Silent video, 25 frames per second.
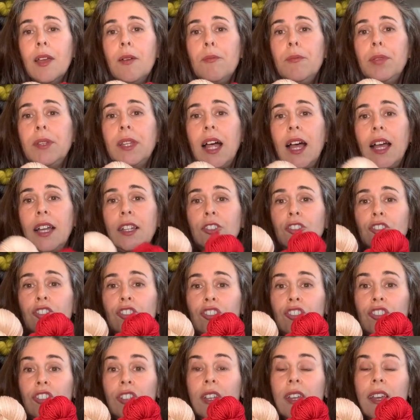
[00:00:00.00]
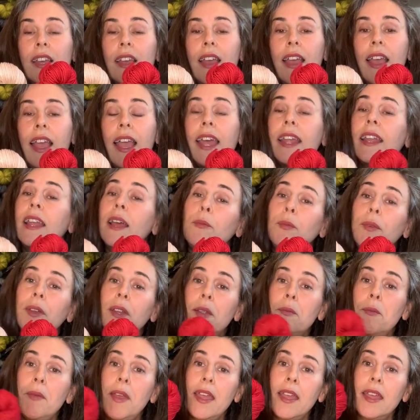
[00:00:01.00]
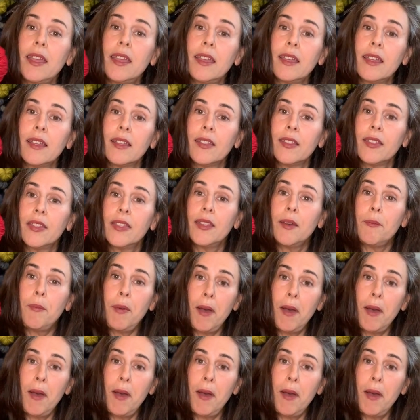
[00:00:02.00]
blush, and I'm gonna make the